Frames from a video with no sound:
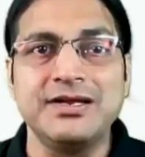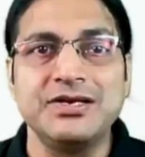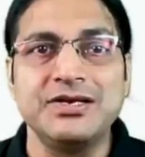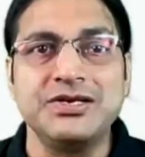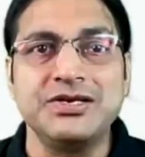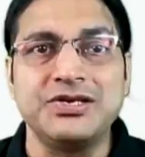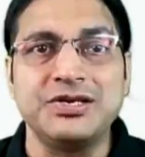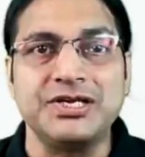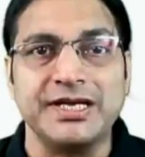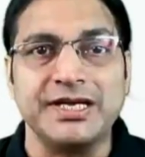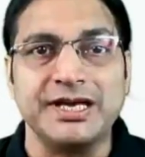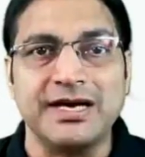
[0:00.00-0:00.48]

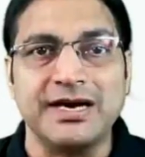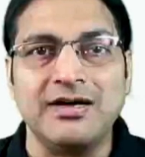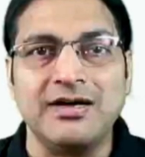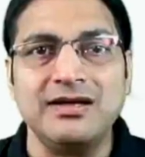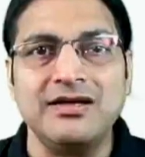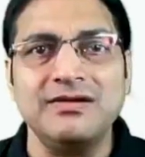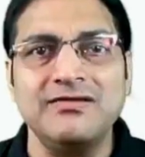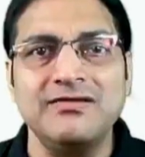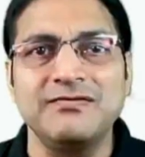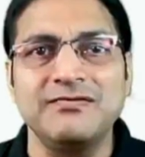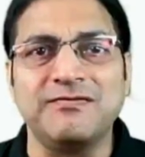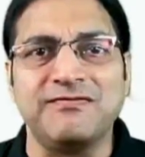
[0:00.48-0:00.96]
Tia,
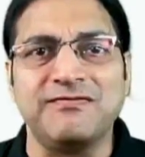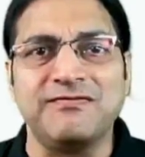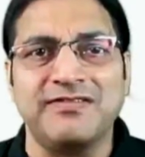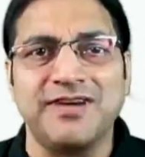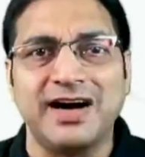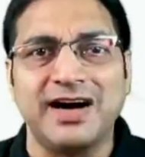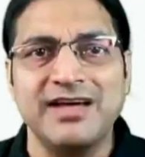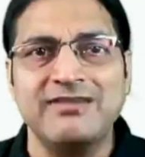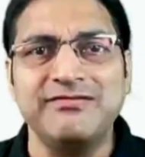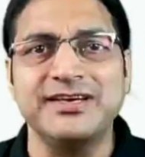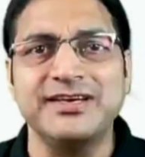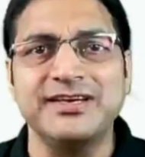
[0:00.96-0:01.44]

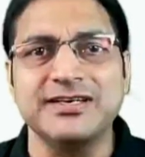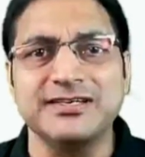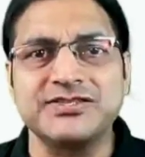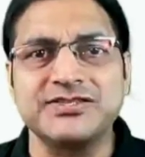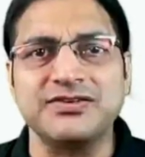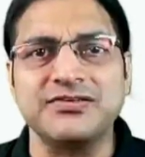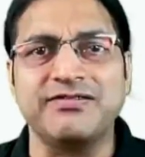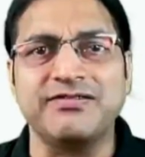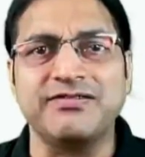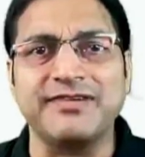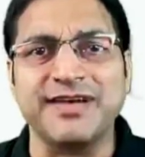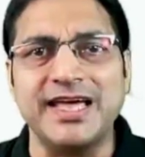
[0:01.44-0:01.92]
5 years
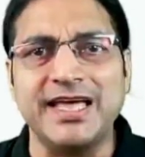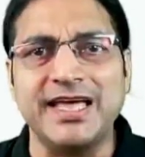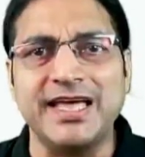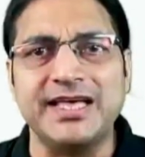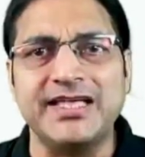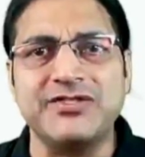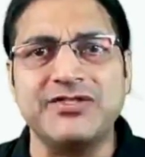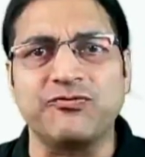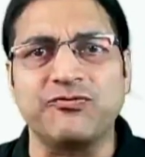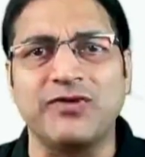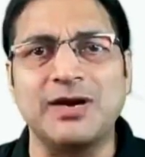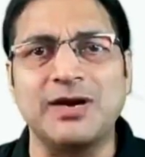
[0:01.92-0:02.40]
of
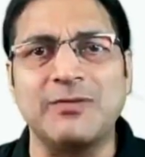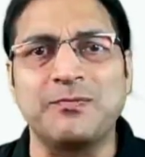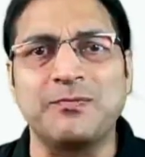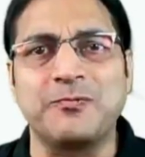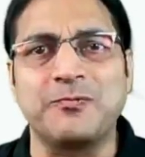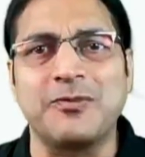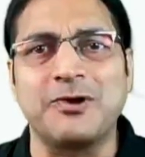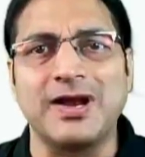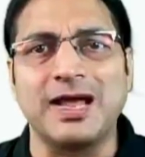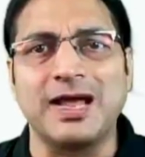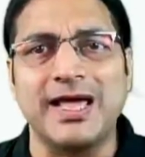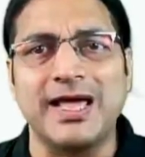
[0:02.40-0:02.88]
age, while
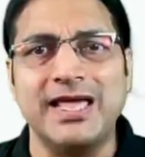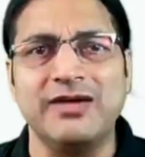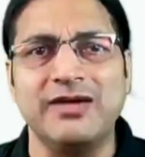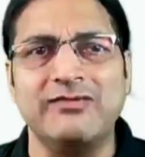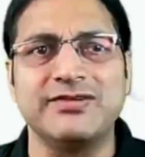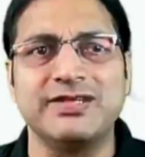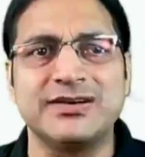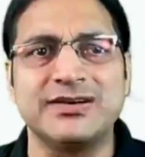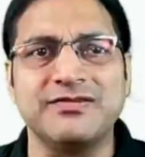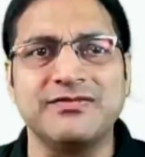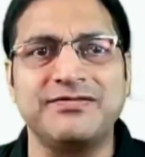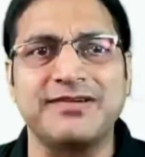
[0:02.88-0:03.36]
playing
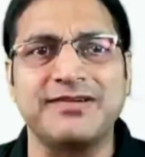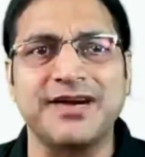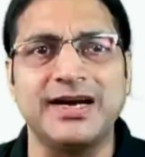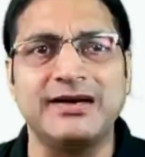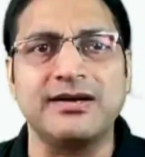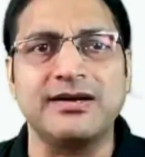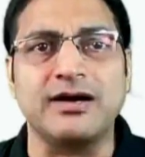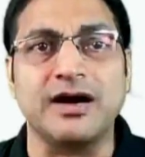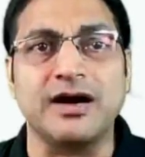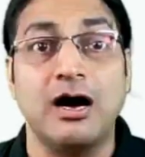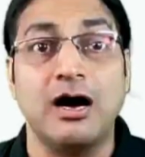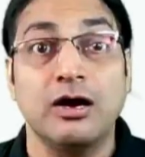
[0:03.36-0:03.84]
with her
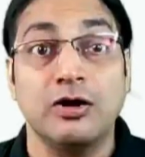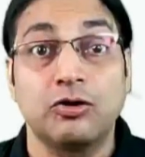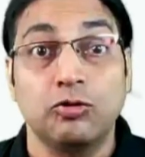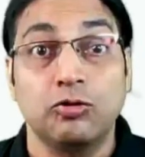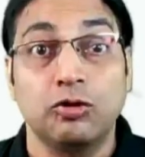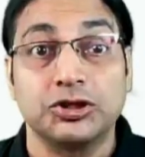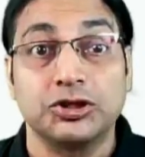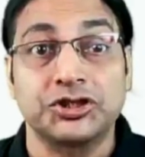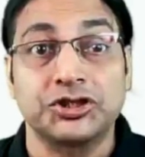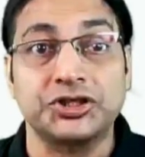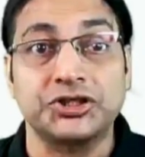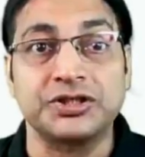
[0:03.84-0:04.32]
friend
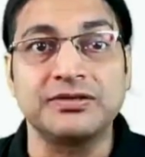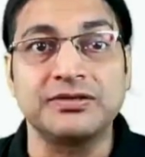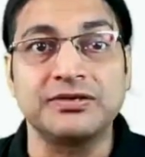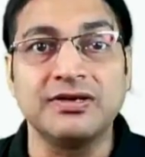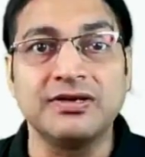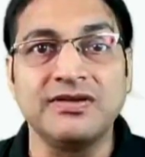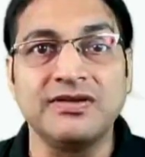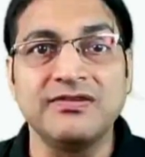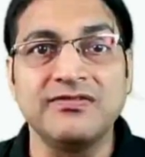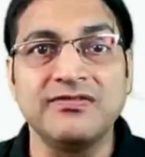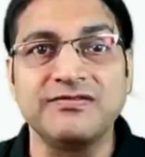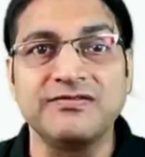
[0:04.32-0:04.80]
Ankush,
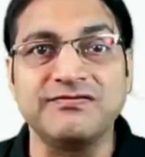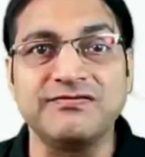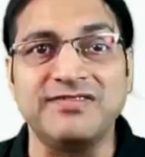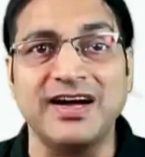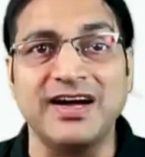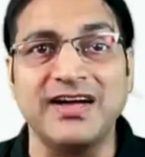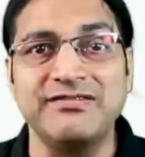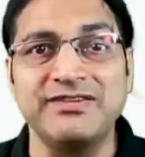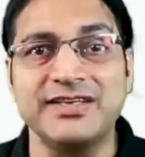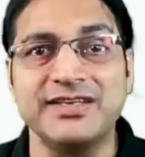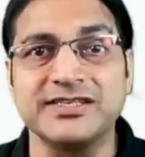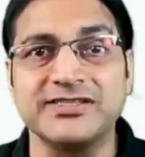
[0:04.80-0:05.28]

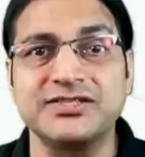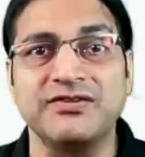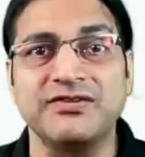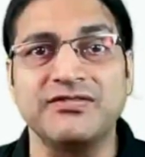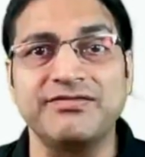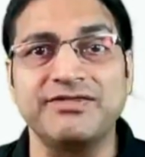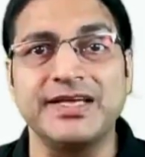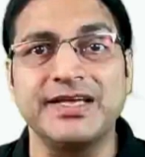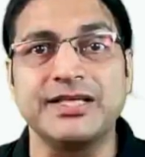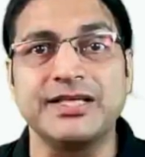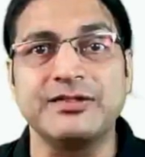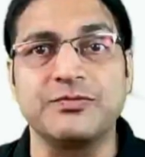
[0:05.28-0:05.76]
5 years of
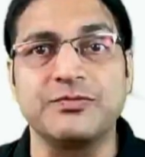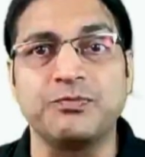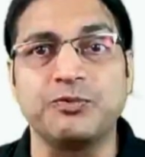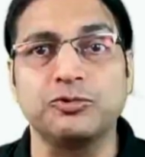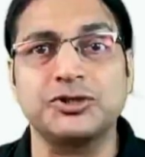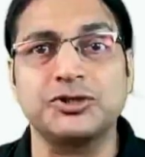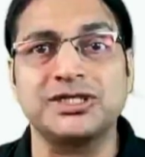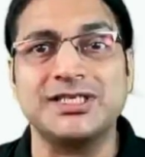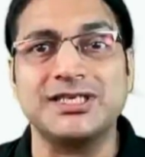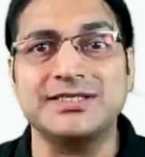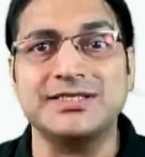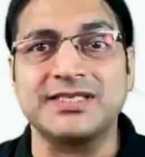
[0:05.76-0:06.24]
age,
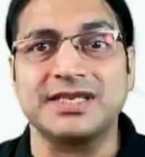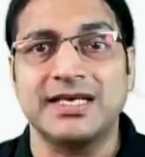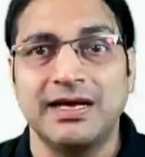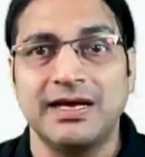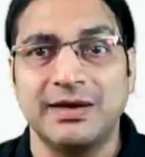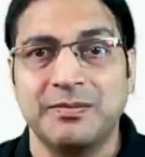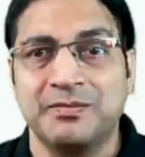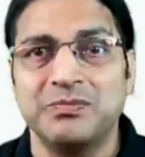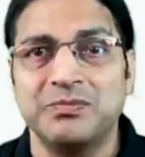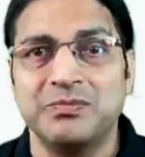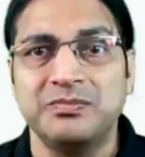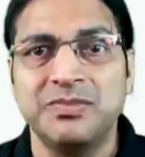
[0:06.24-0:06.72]
pushes
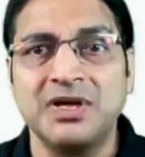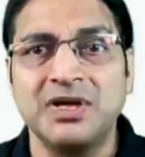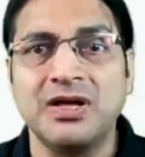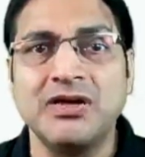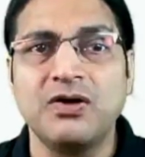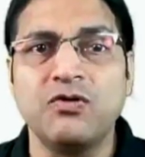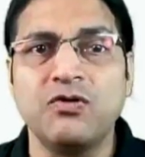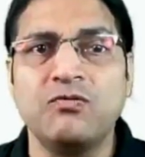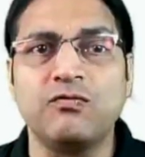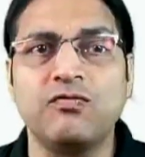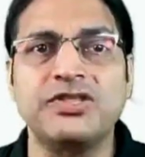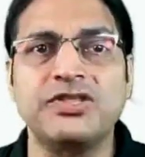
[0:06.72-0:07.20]
him,
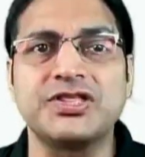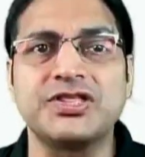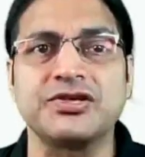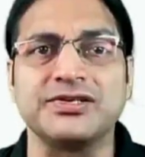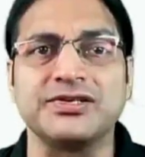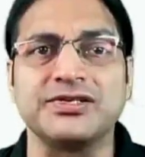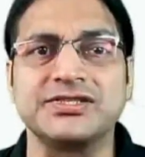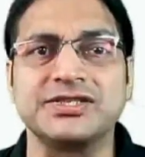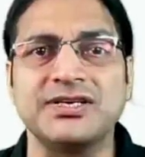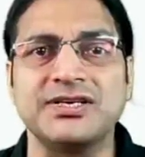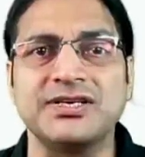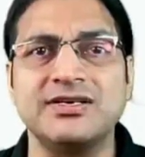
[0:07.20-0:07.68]
which
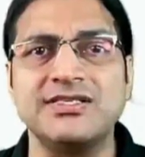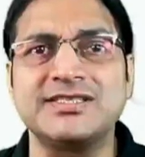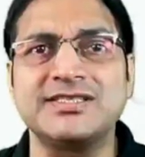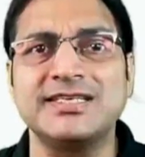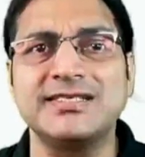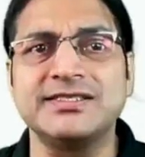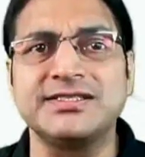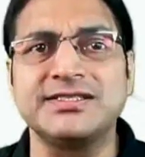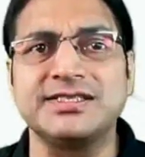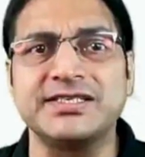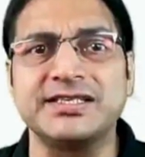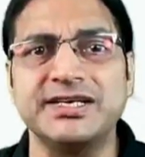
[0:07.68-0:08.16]
results in
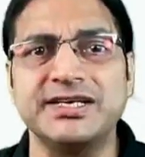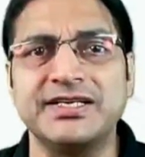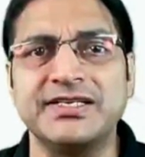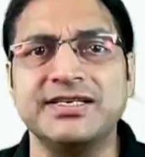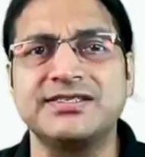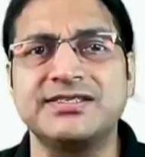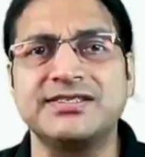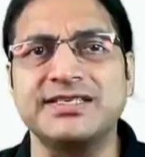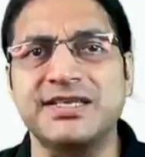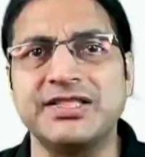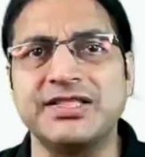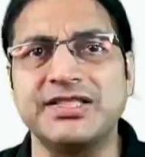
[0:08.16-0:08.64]

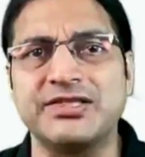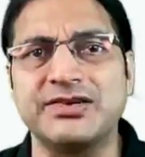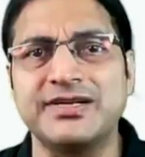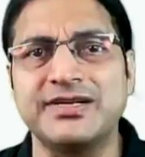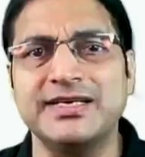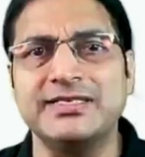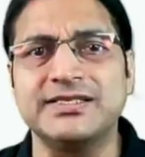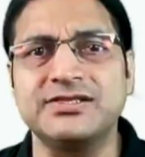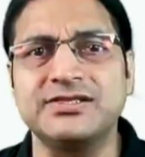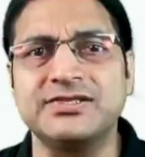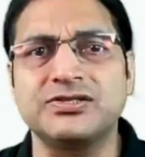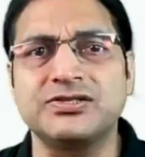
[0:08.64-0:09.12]
serious
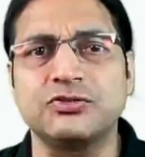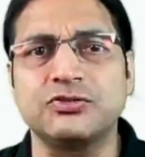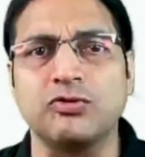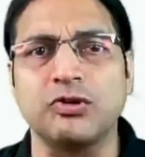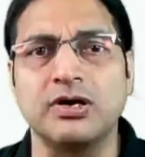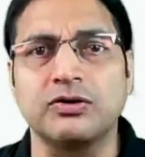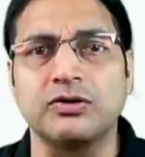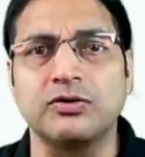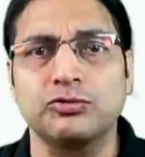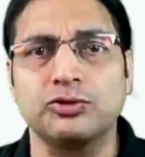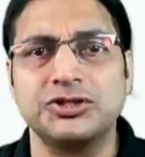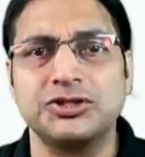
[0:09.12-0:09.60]
injuries to
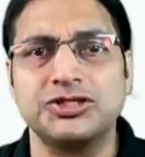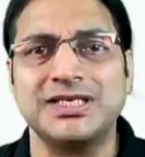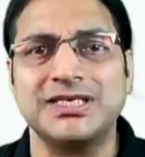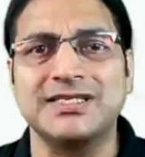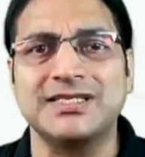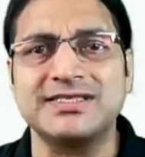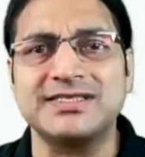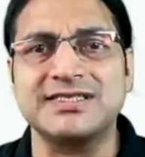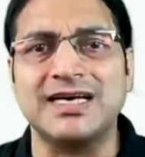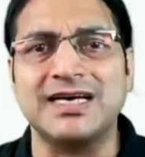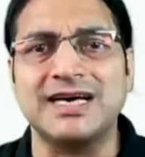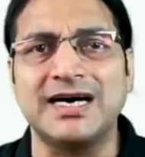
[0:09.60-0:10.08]

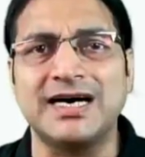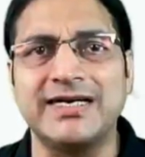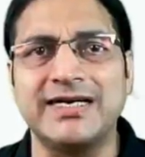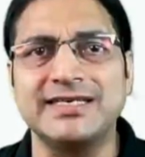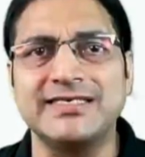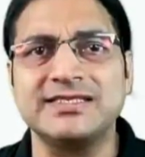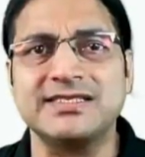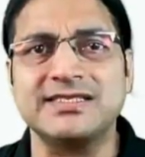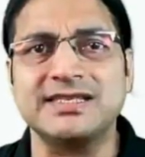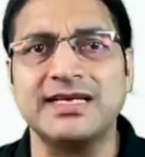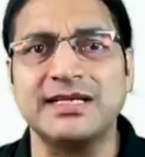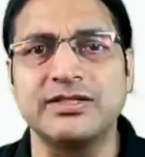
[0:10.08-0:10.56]
Ankush's
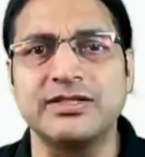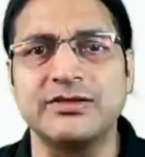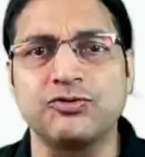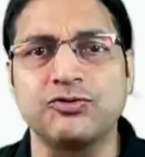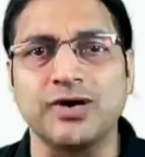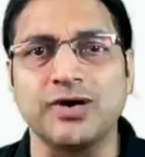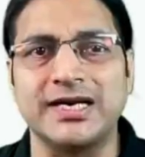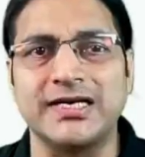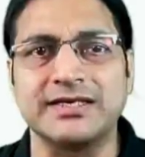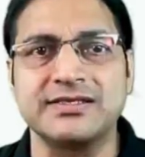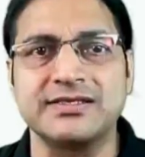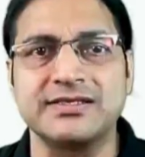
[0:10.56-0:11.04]
eyes and
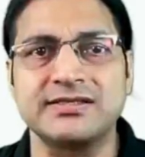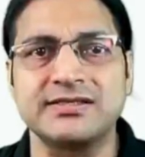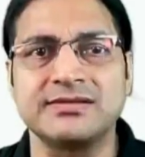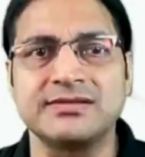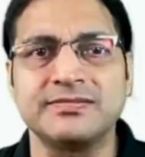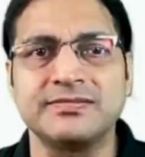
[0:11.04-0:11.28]
joints.